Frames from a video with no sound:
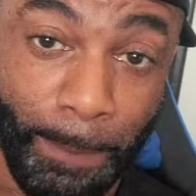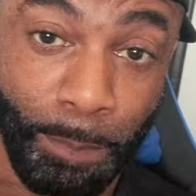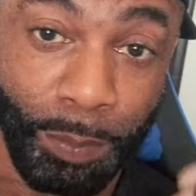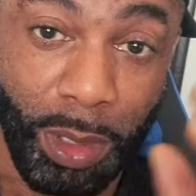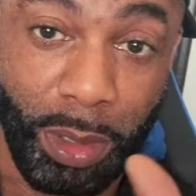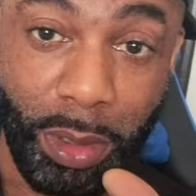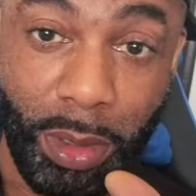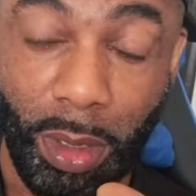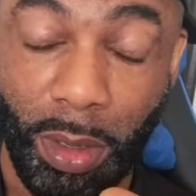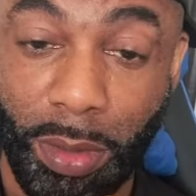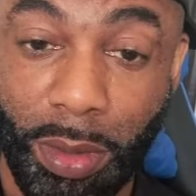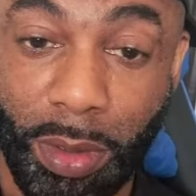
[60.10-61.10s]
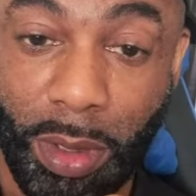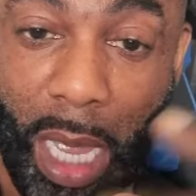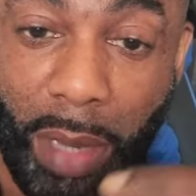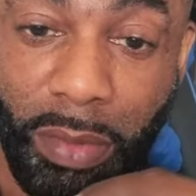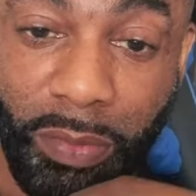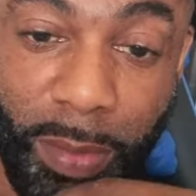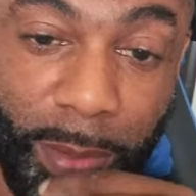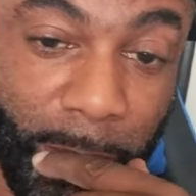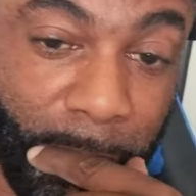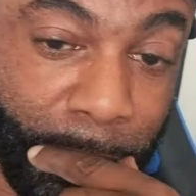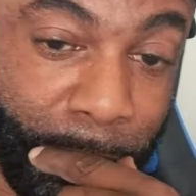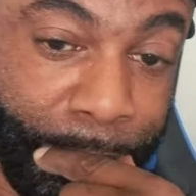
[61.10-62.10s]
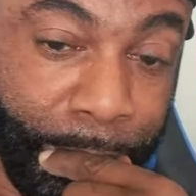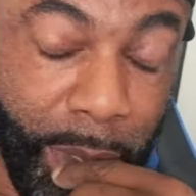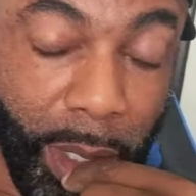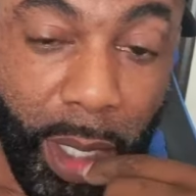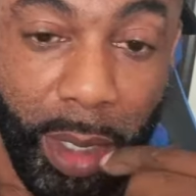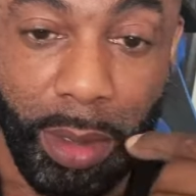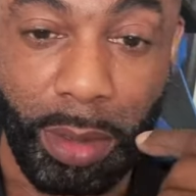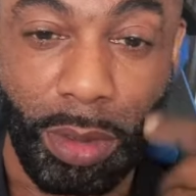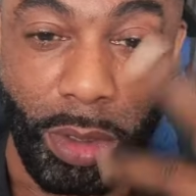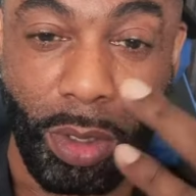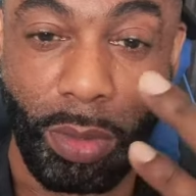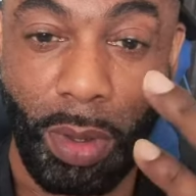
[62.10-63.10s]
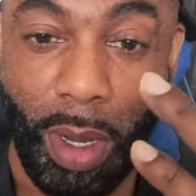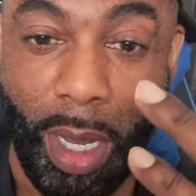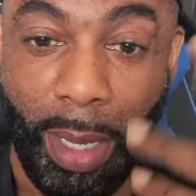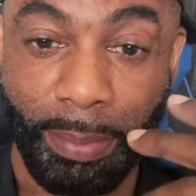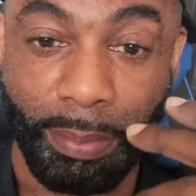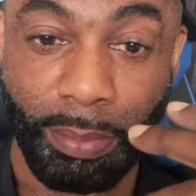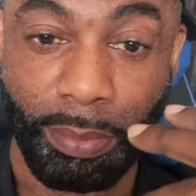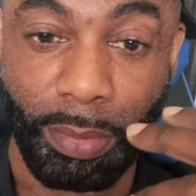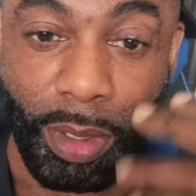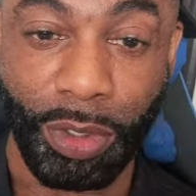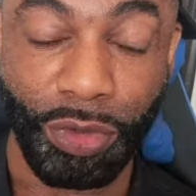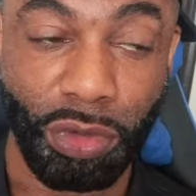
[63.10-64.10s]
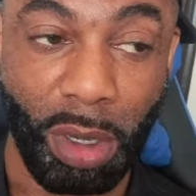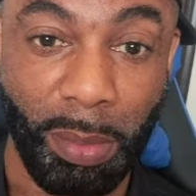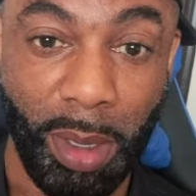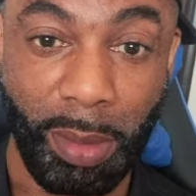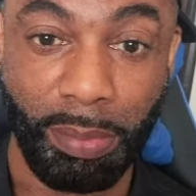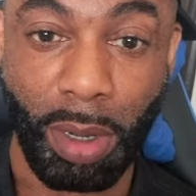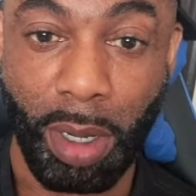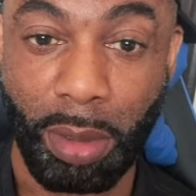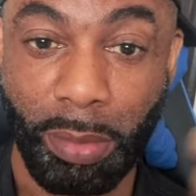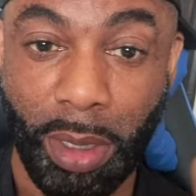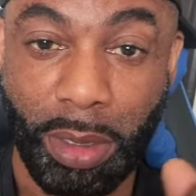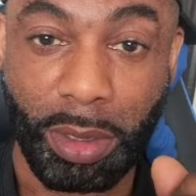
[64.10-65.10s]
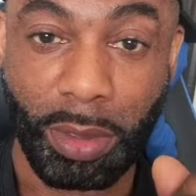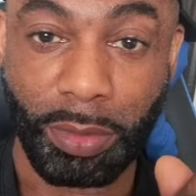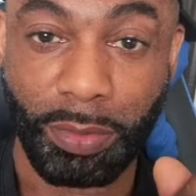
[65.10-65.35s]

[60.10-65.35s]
this is the closest that I've ever been. And, you know, I'm extremely proud of myself.